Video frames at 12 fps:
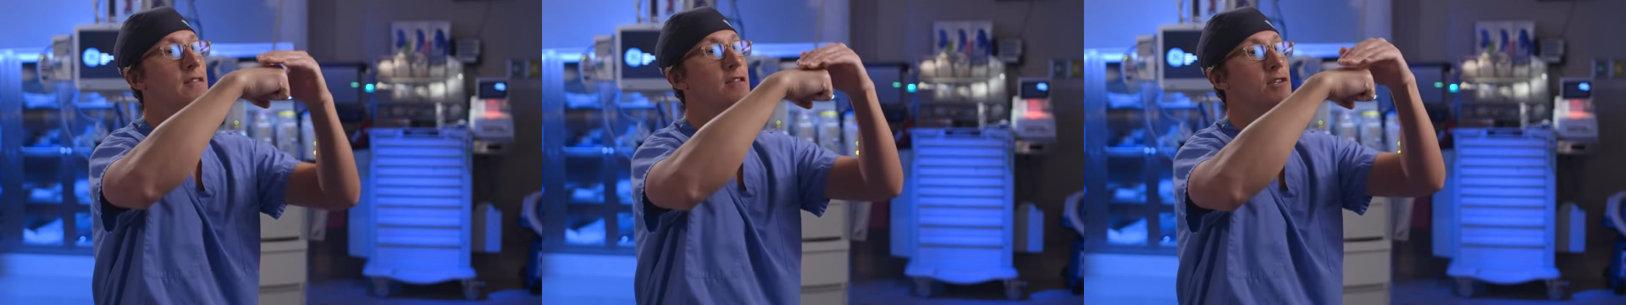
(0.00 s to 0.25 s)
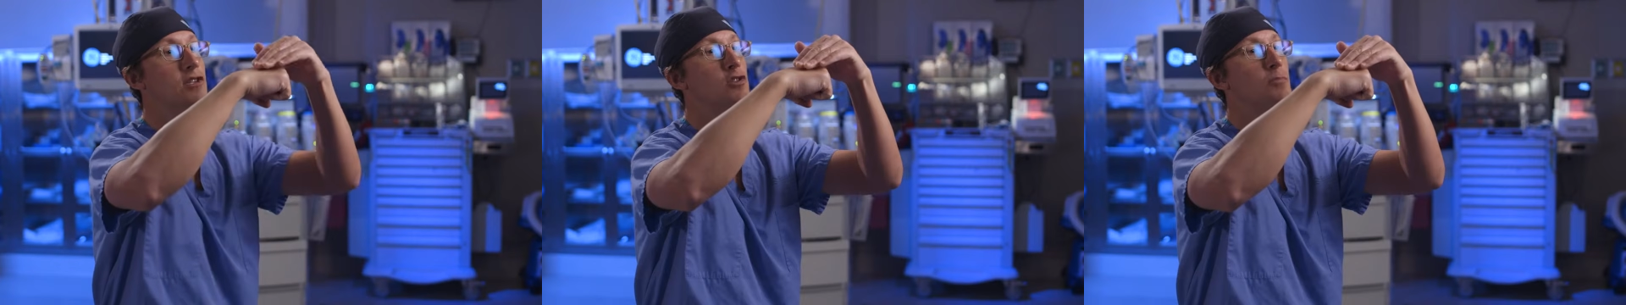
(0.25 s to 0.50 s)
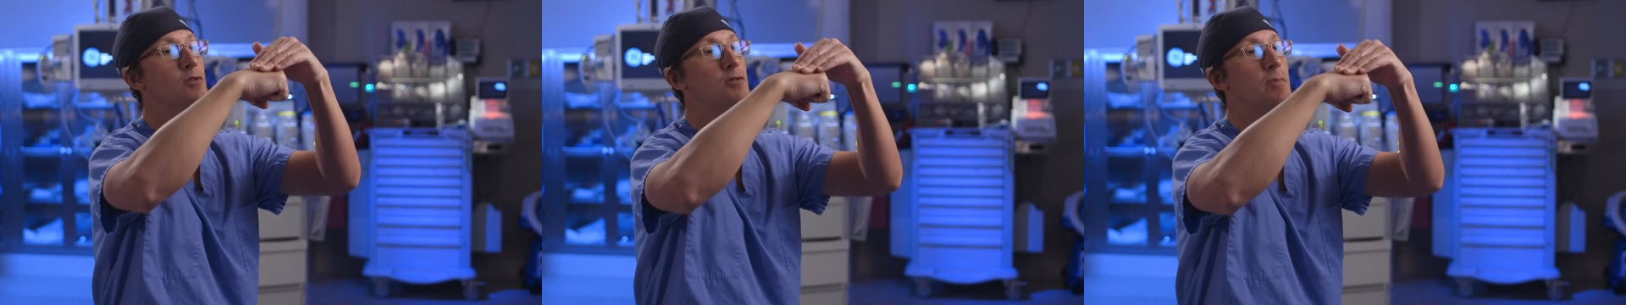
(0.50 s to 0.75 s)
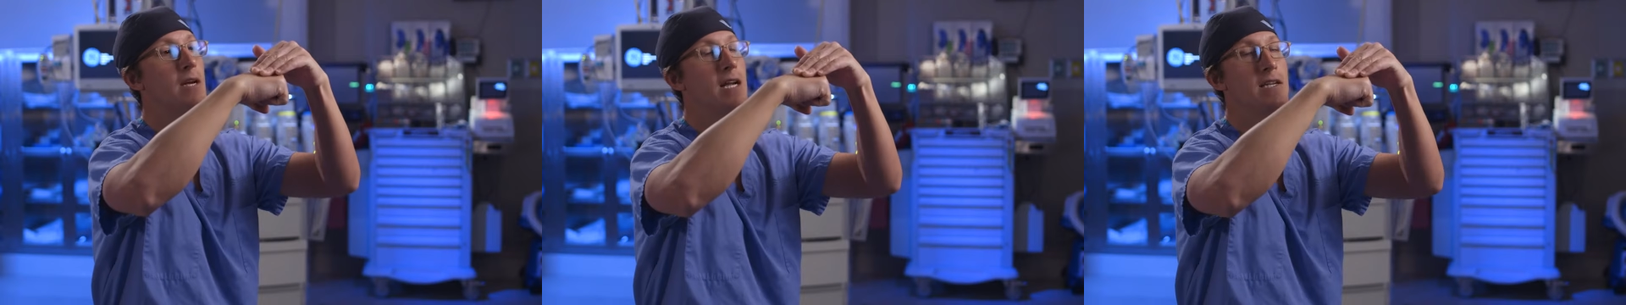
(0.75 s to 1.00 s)
The
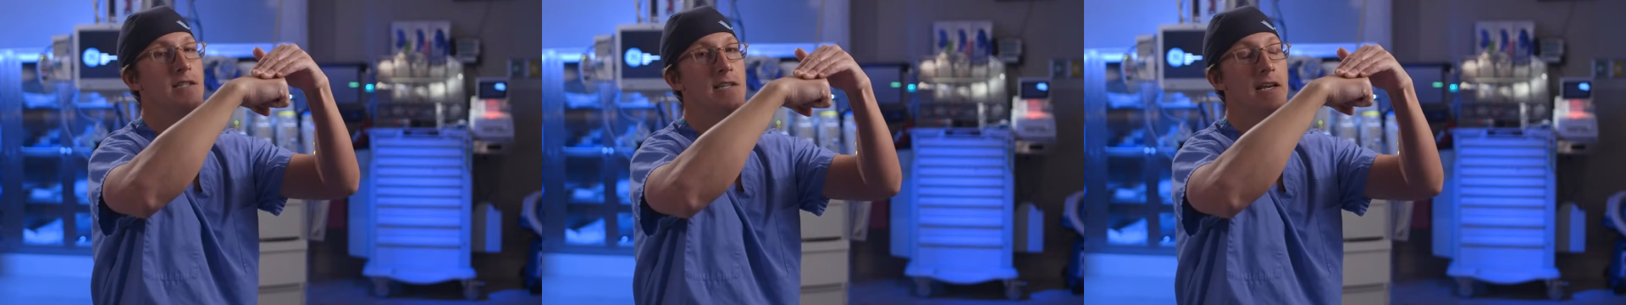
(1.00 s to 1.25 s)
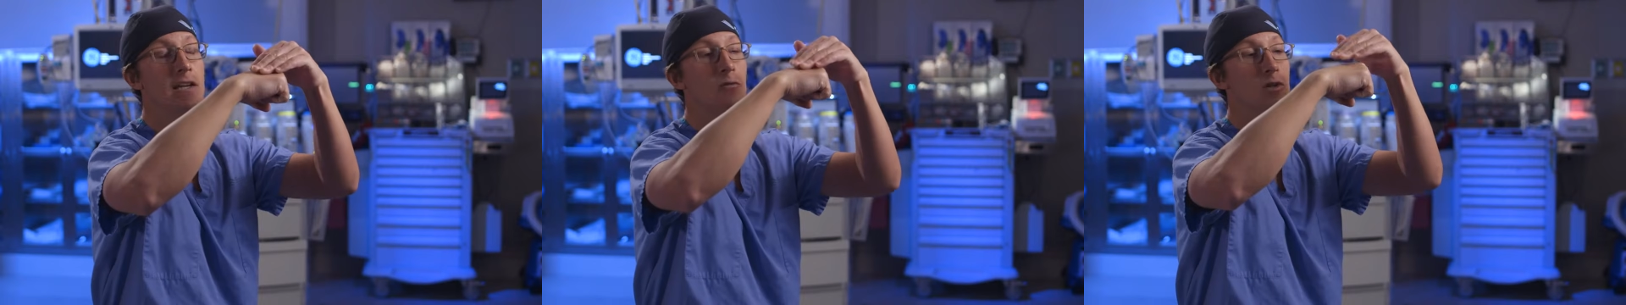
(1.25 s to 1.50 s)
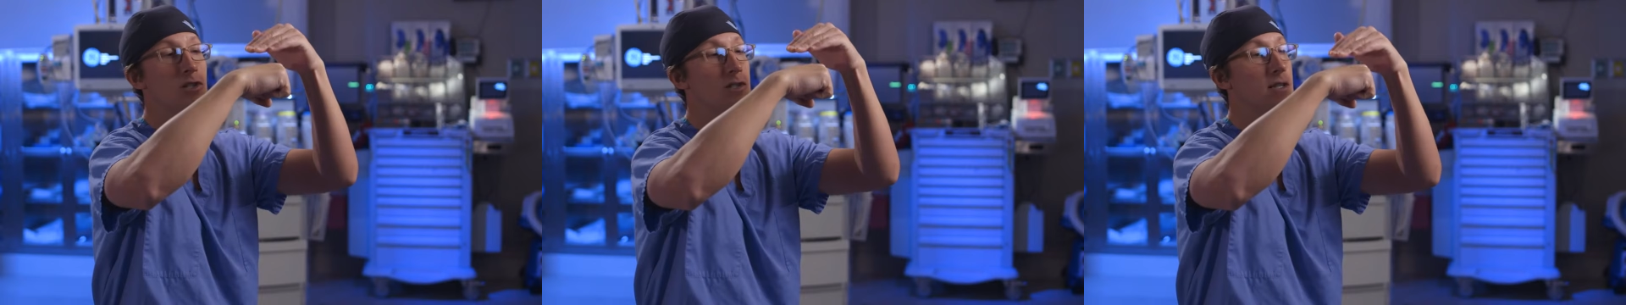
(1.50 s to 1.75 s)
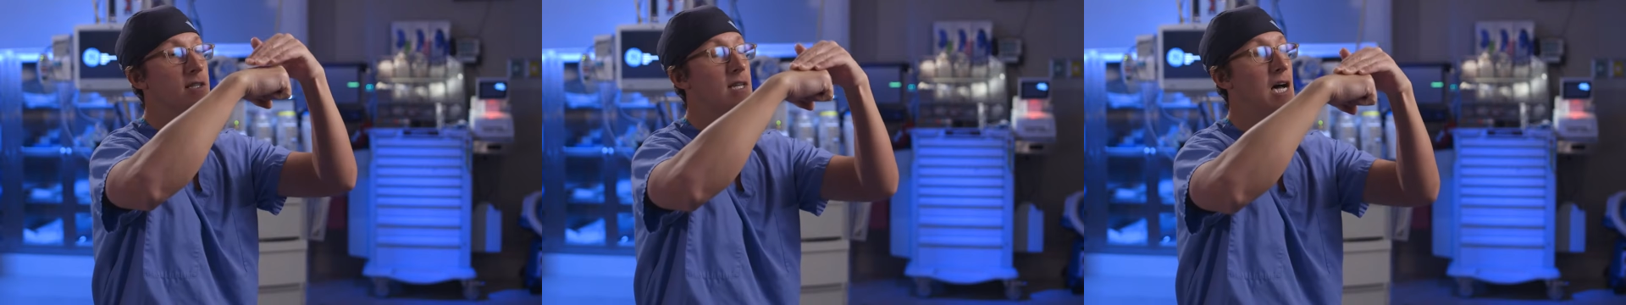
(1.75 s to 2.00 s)
supraspinatus tendon, which
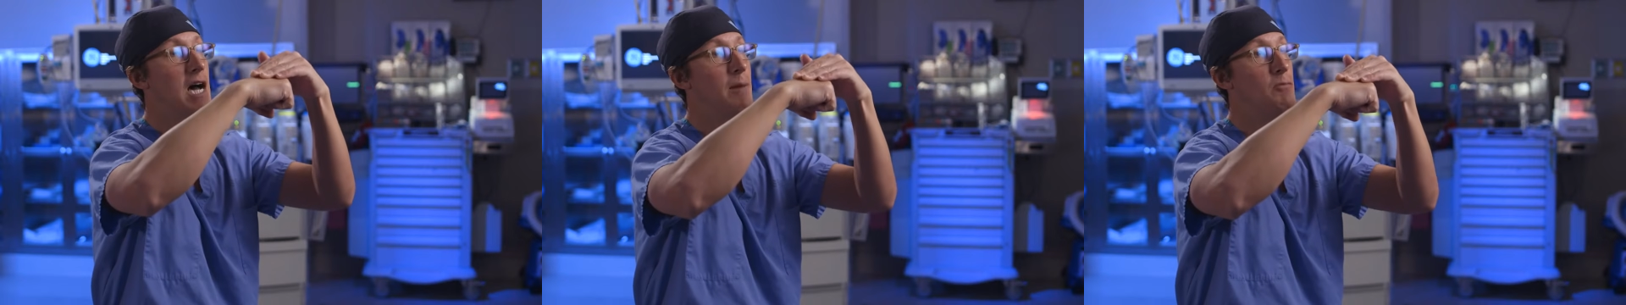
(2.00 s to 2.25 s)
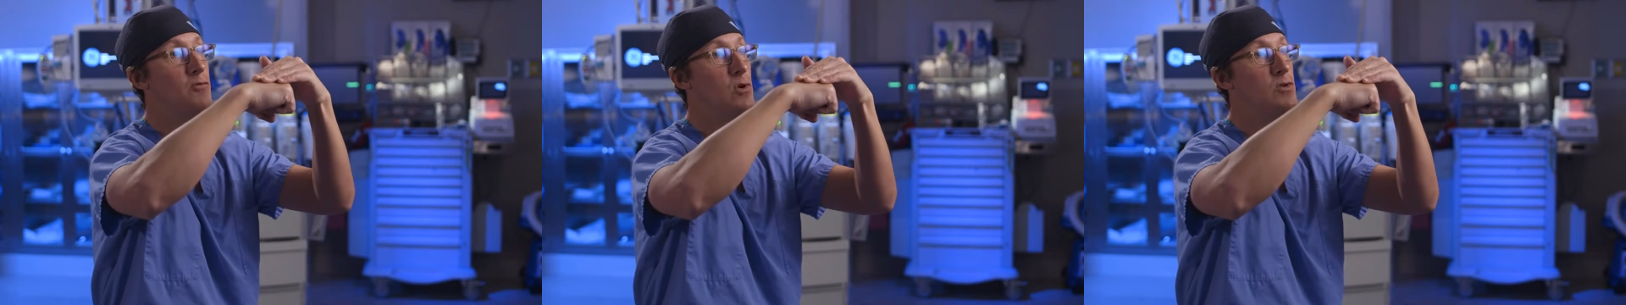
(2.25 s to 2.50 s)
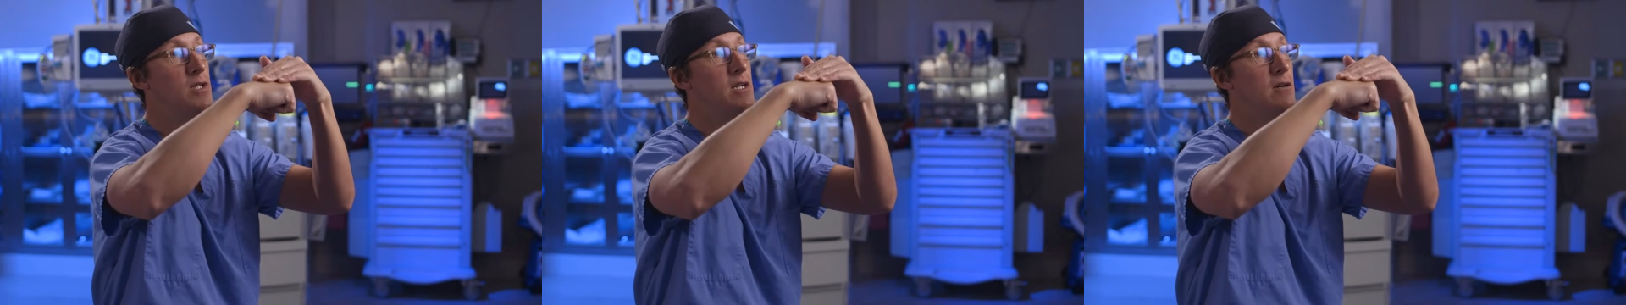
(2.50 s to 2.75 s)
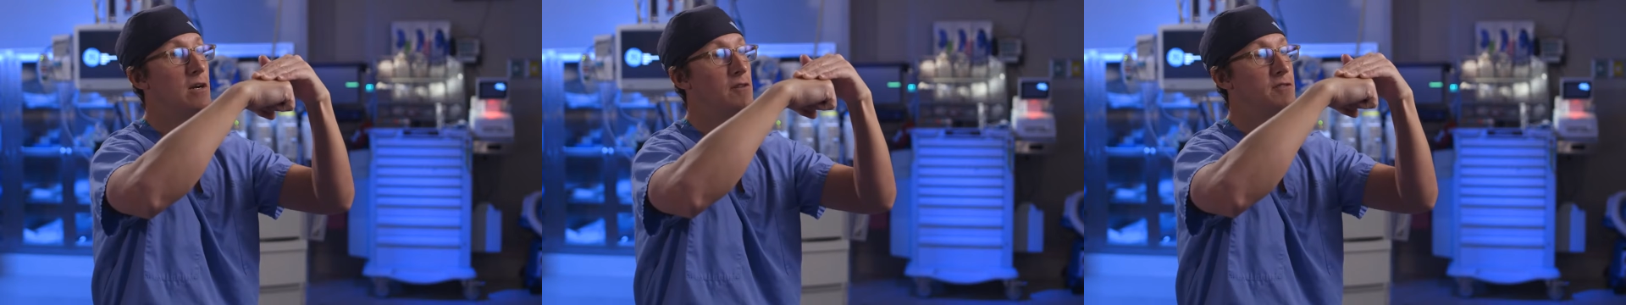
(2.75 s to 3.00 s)
is the top
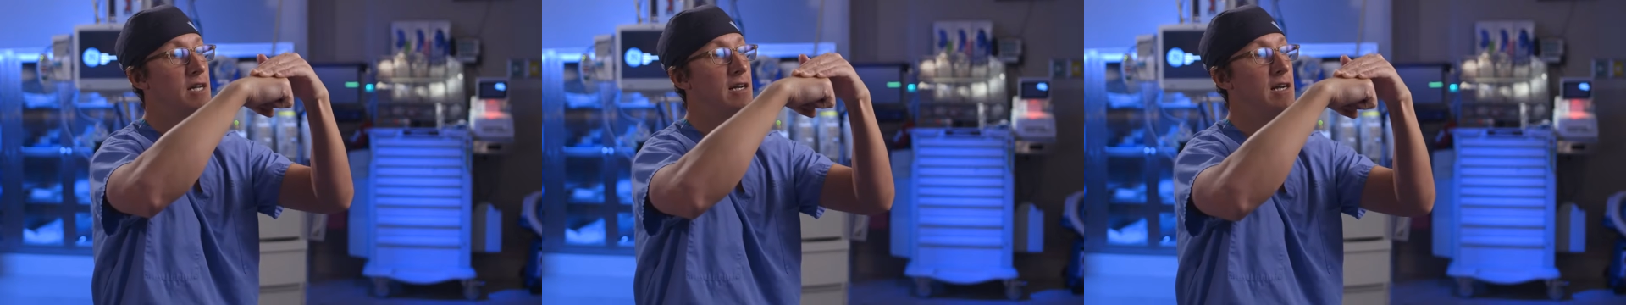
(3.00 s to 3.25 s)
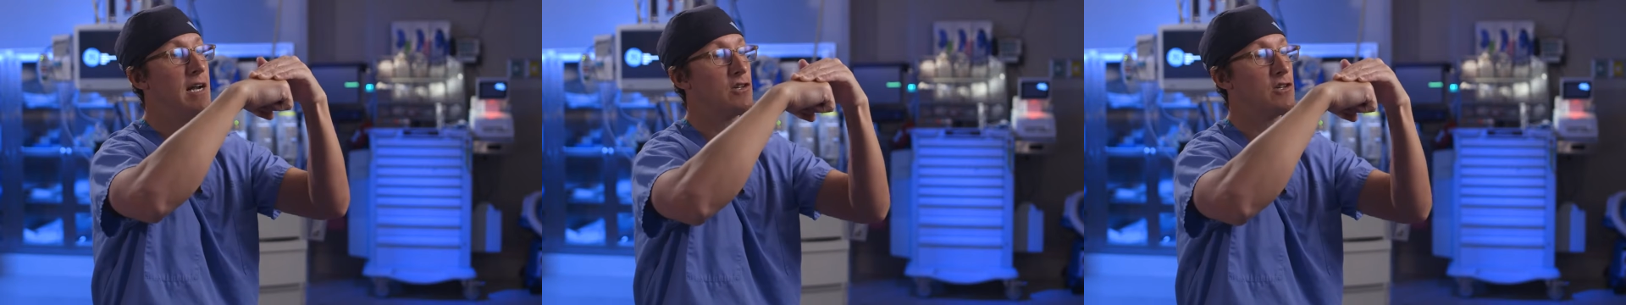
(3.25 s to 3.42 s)
rotator cuff tendon,